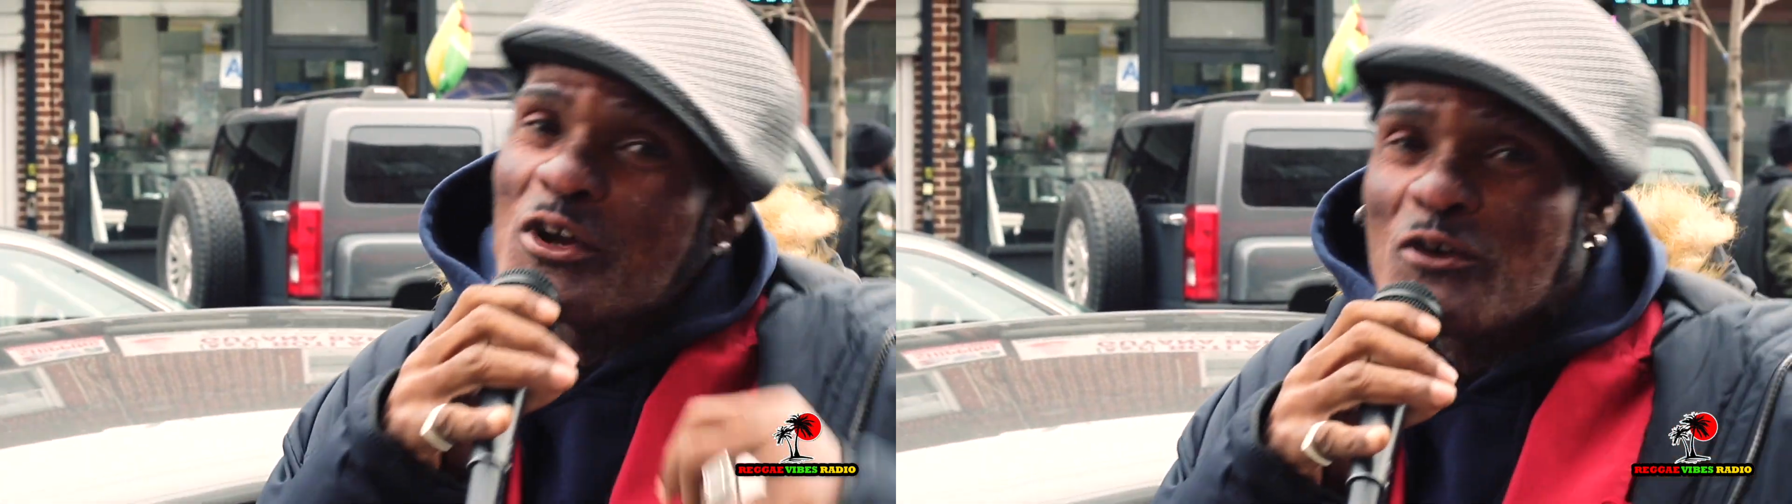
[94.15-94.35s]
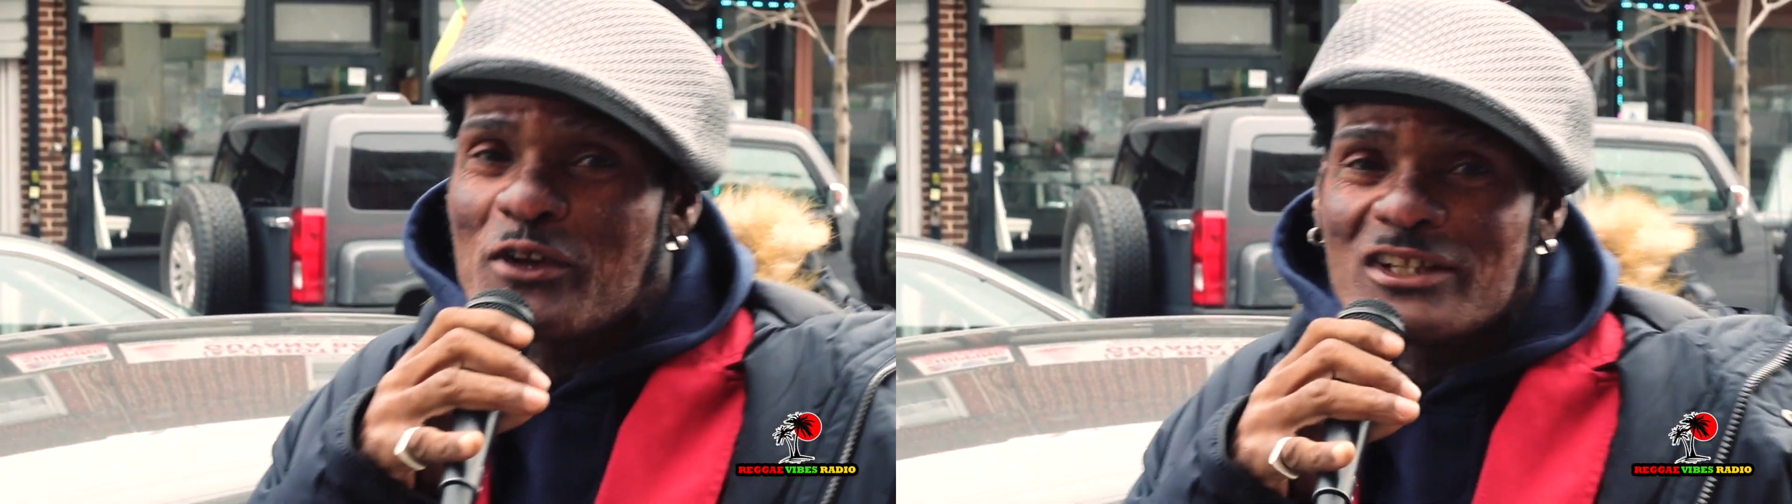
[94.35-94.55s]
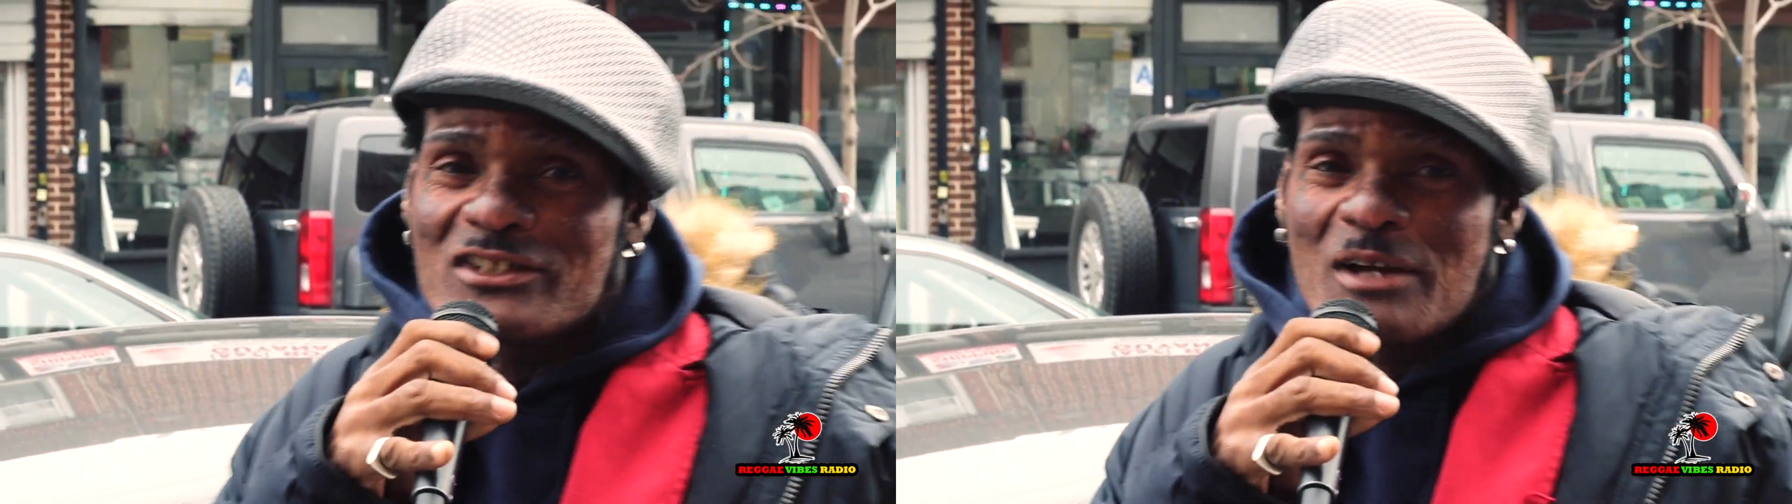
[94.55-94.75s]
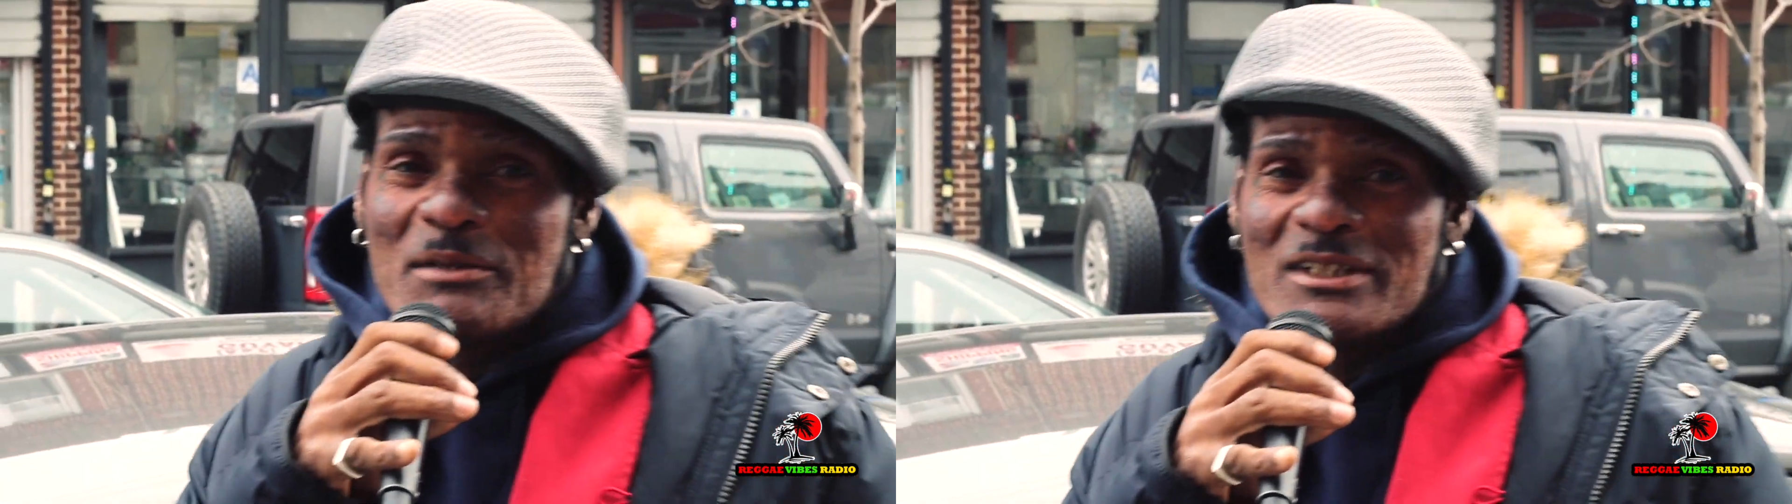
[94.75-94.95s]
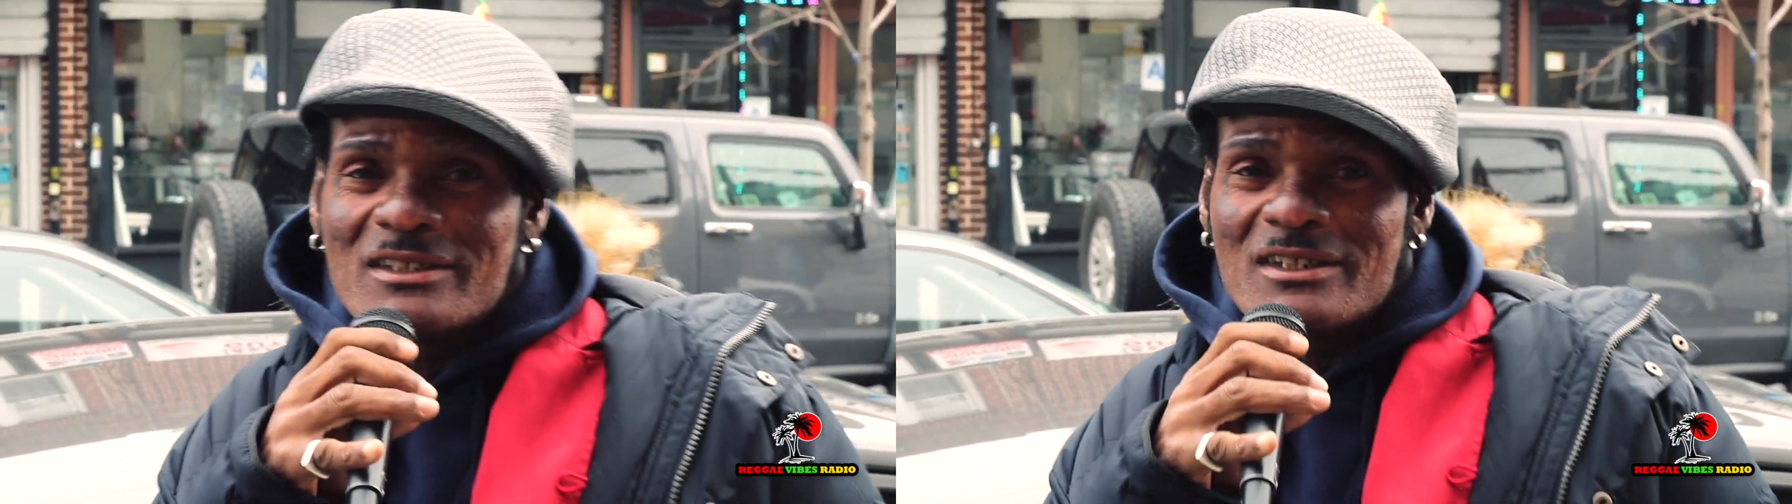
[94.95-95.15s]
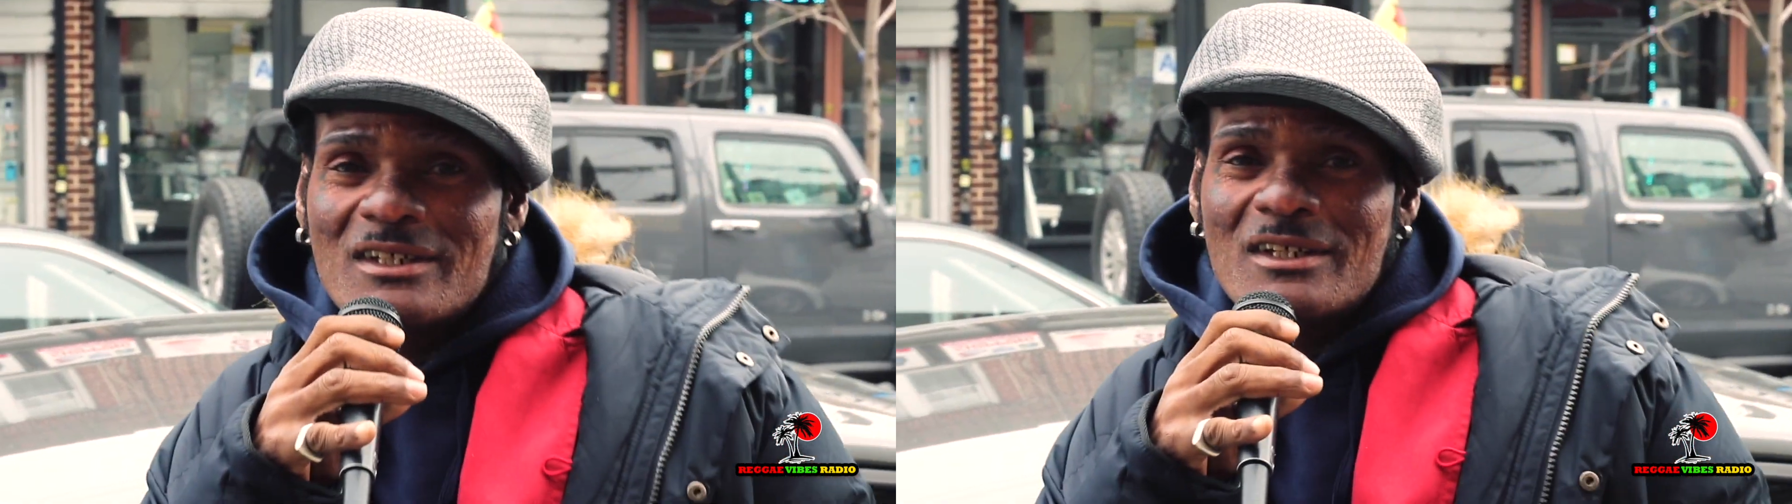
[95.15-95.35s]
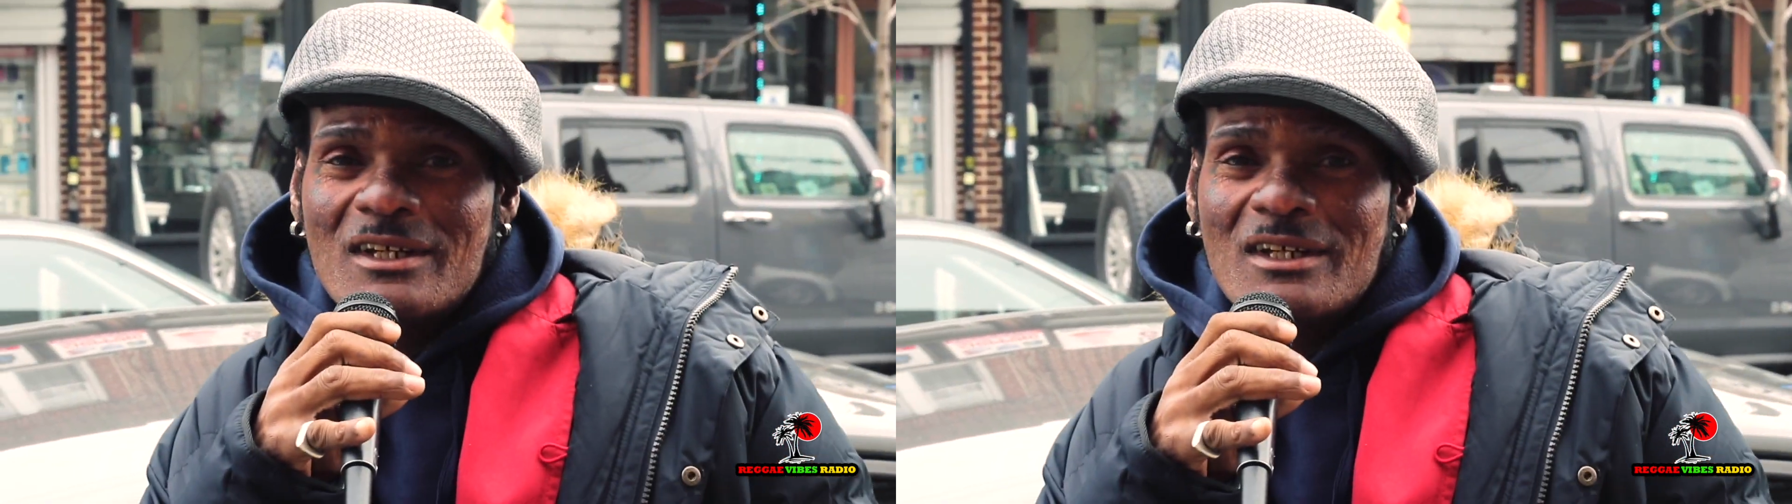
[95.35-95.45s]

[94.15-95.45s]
you around a Jammins.